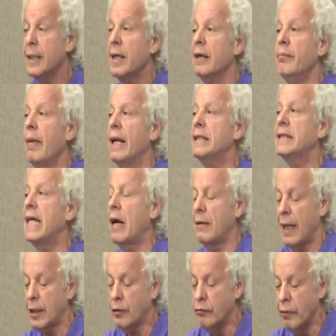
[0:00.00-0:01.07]
It may sound
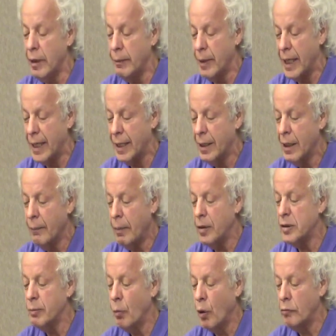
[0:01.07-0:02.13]
like dreaming, but
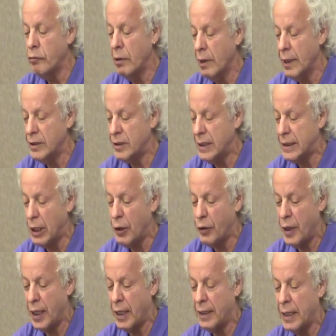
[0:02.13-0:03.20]
it's more realistic than
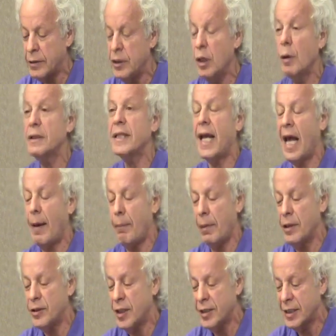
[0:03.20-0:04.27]
thinking that the U.S.
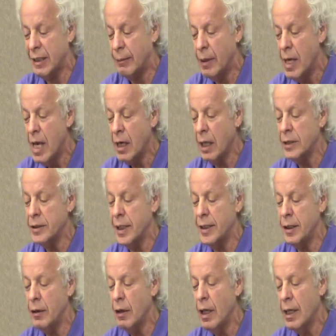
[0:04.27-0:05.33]
capitalist system
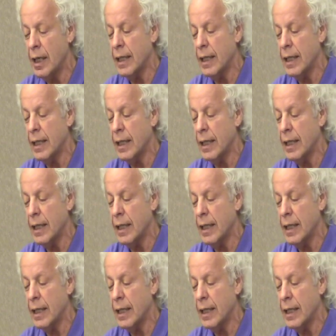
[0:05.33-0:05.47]
continue